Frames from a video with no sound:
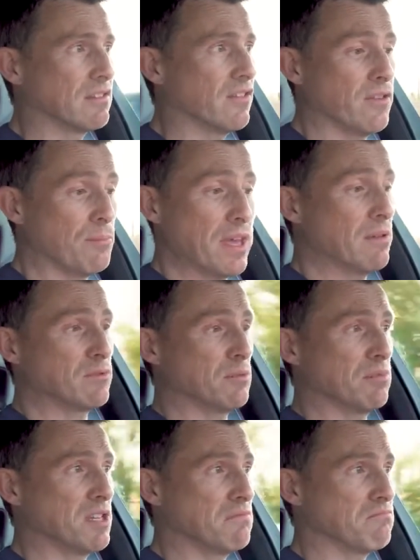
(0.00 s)
of a
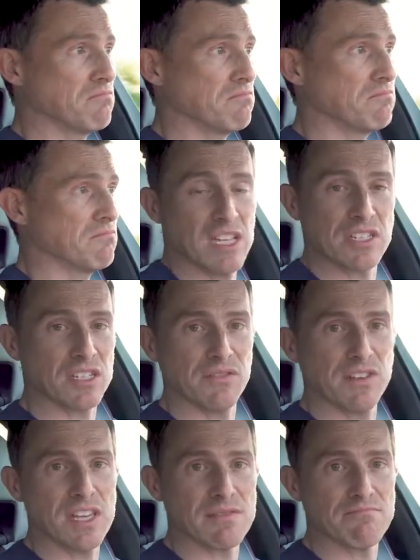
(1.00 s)
BMW
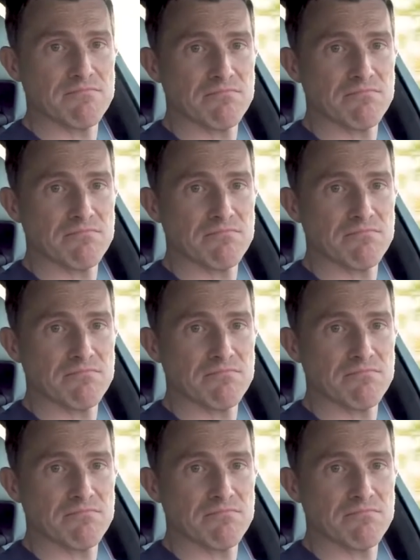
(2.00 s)
SUV.